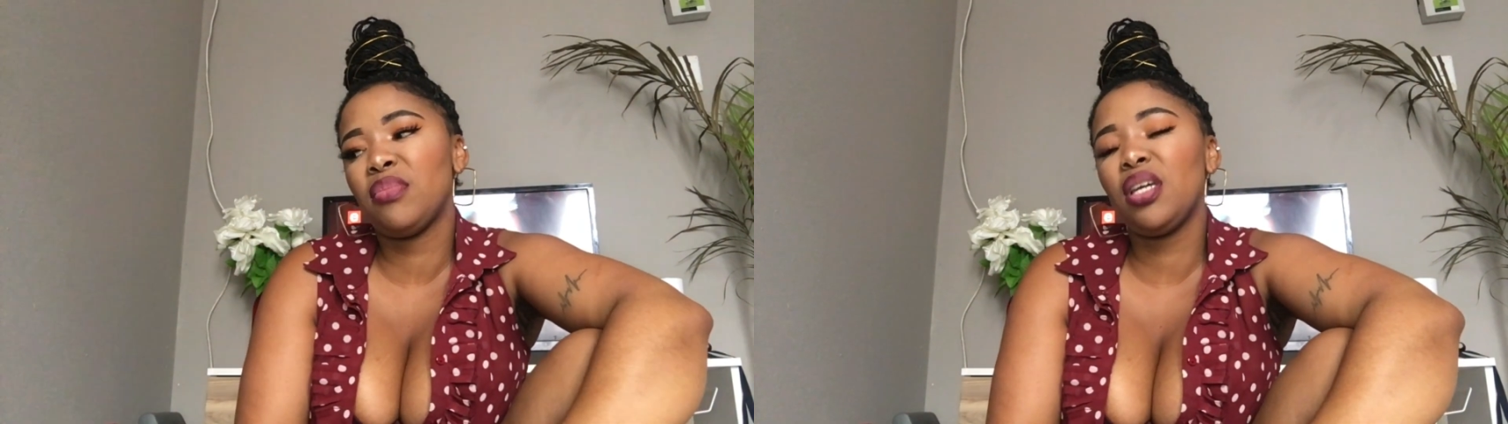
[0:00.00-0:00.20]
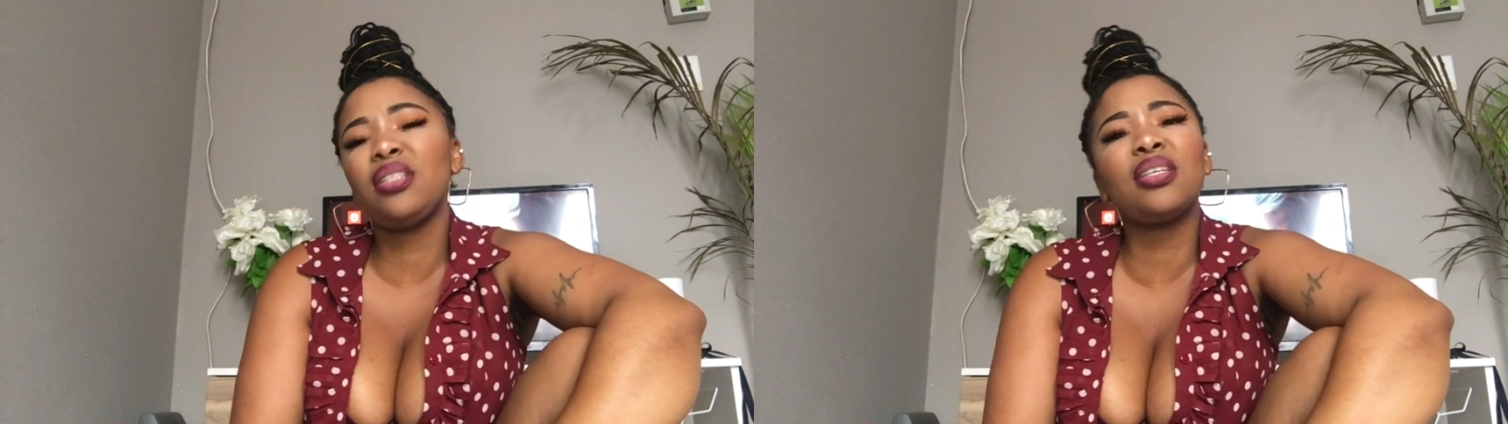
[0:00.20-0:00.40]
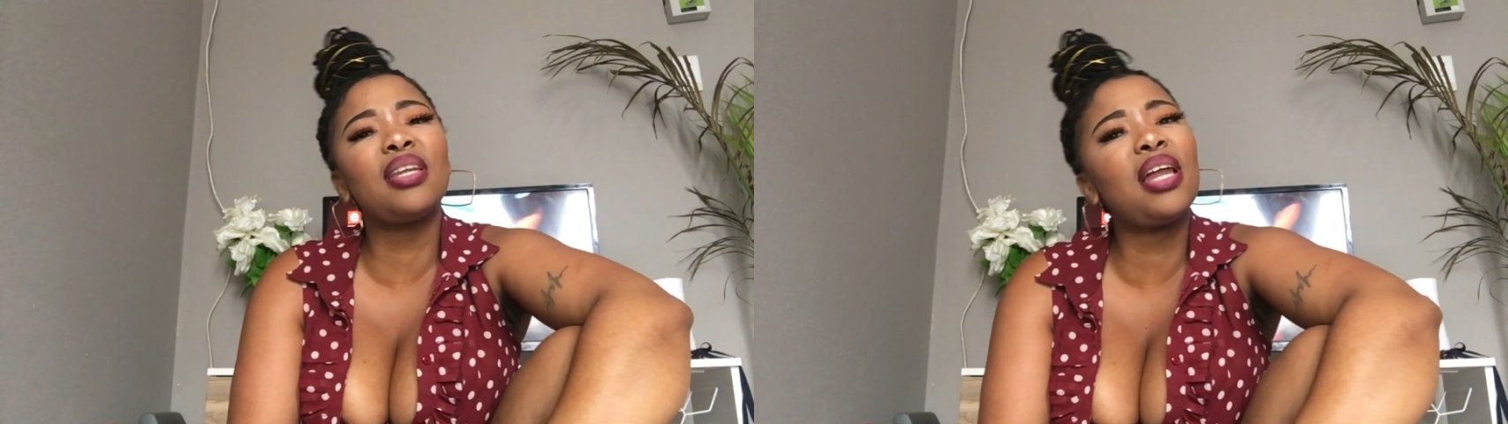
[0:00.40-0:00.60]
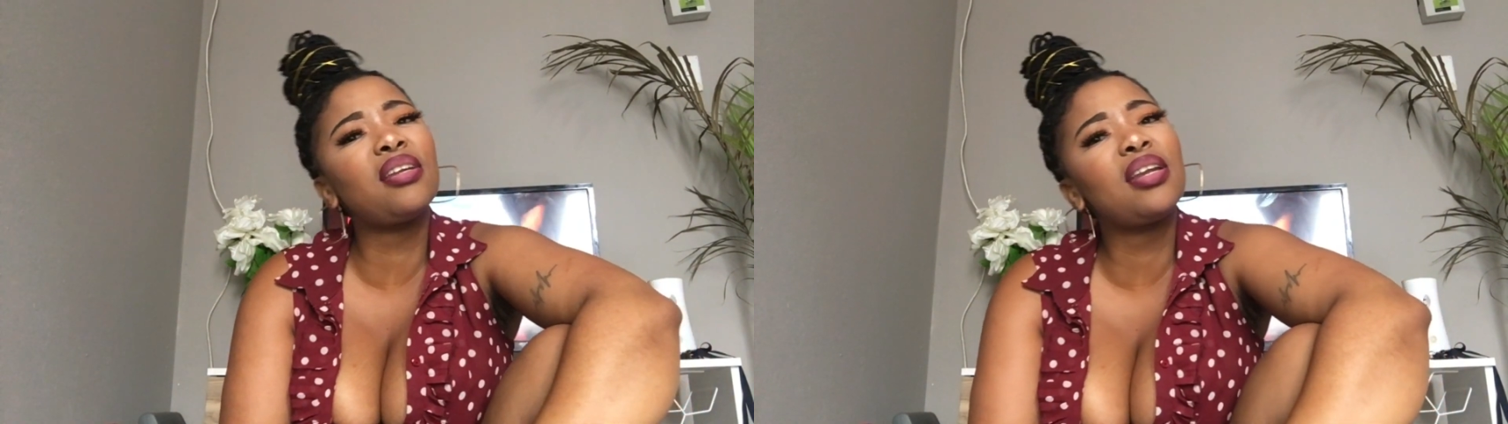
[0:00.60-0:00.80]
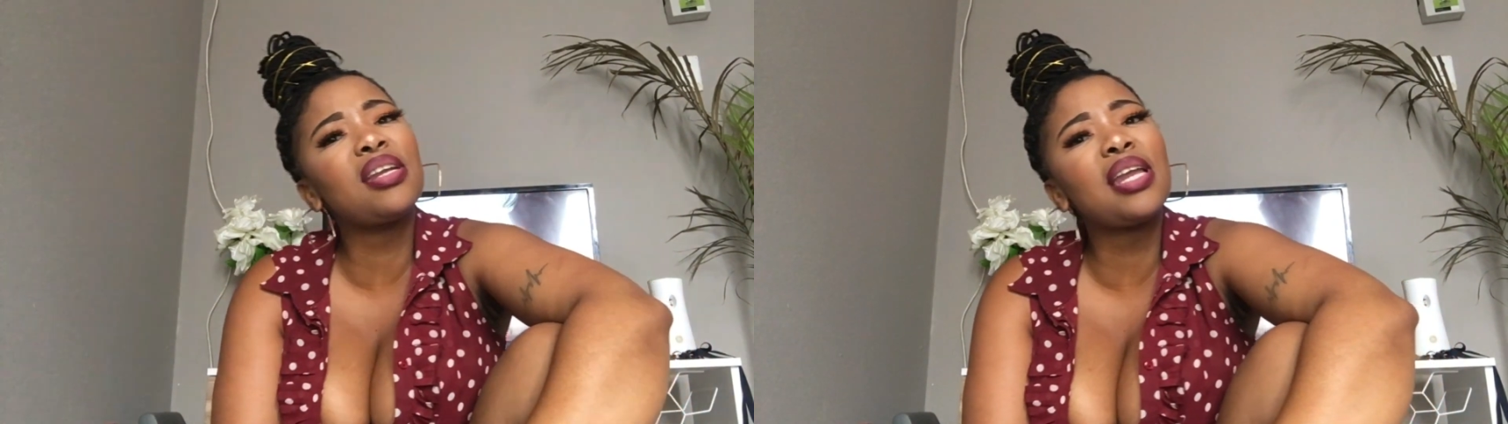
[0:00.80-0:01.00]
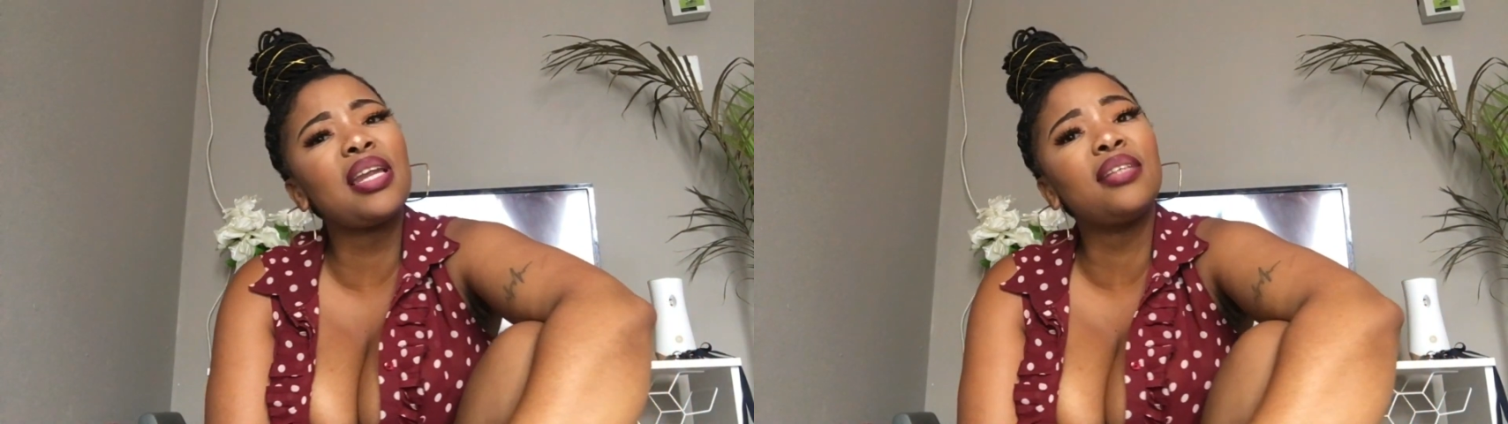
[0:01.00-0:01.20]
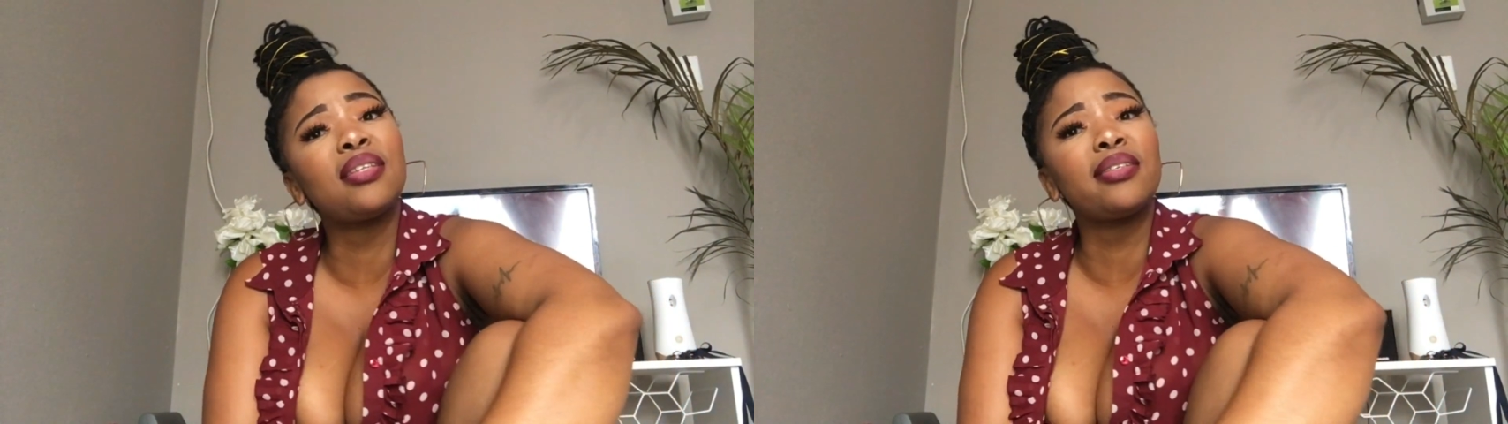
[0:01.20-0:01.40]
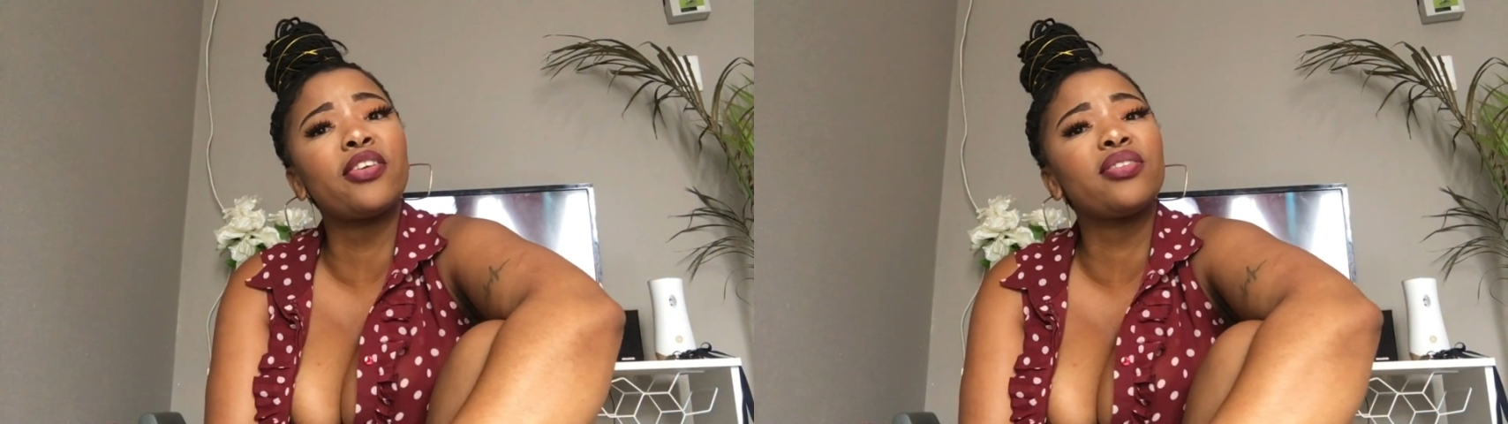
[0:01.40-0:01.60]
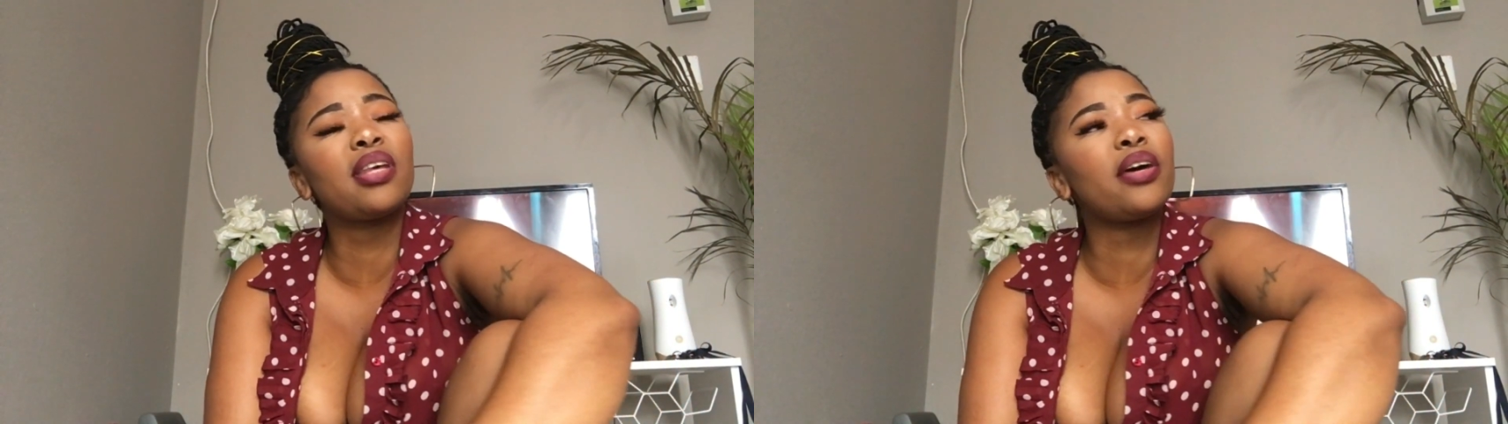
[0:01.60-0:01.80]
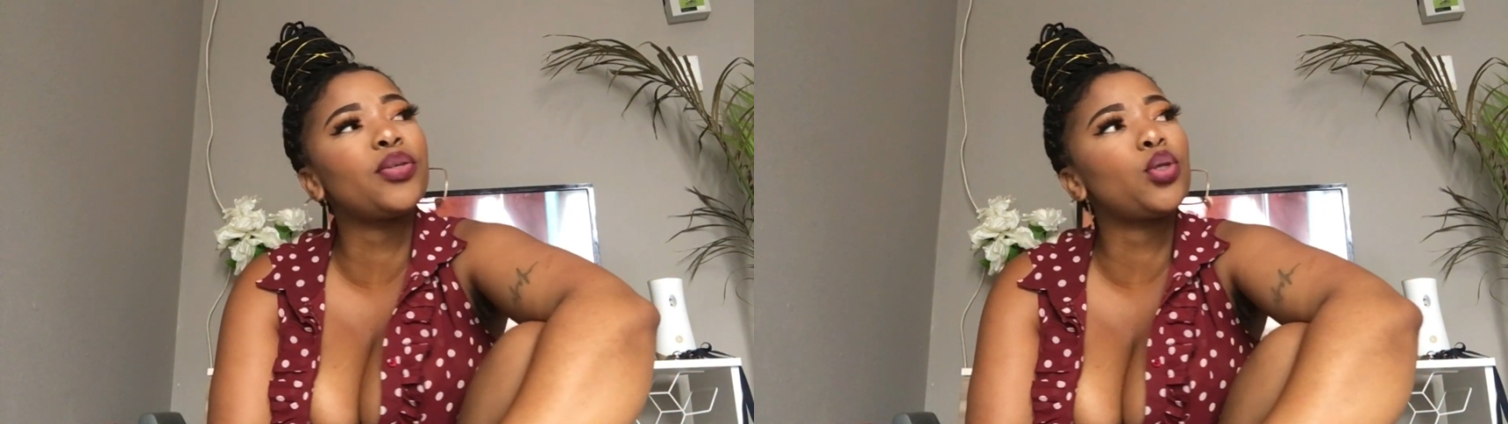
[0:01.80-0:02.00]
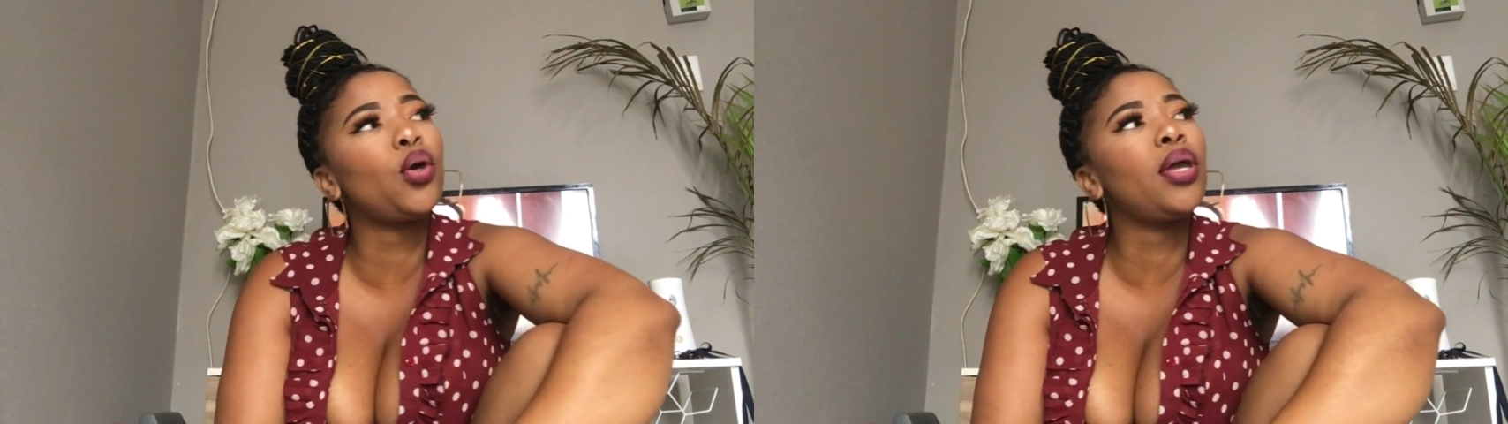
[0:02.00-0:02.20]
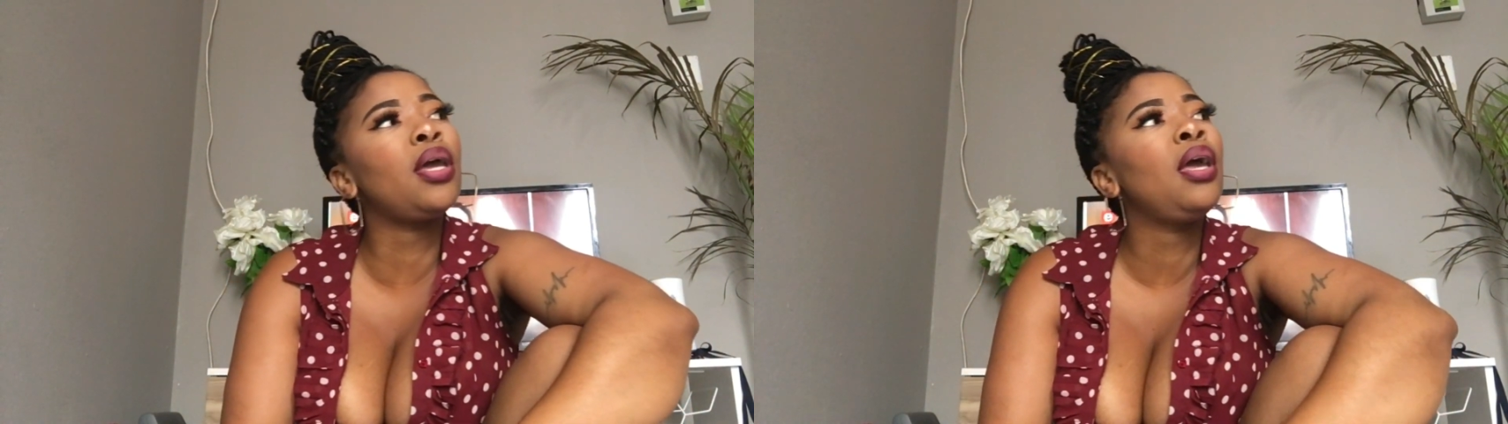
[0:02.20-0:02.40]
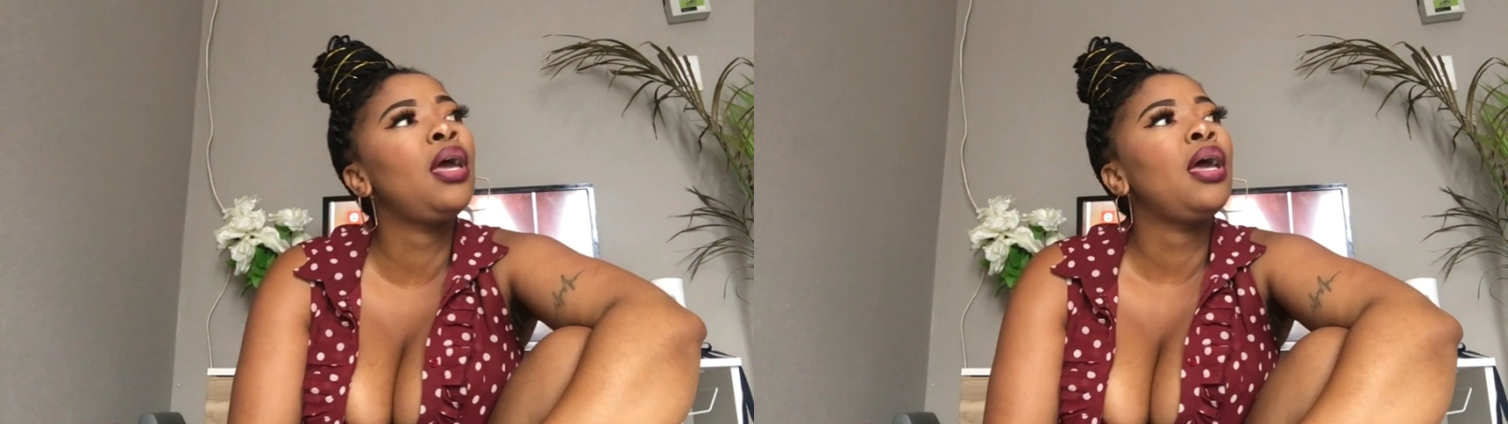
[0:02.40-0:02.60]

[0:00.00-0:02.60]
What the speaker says: it's in London, the series that I was doing.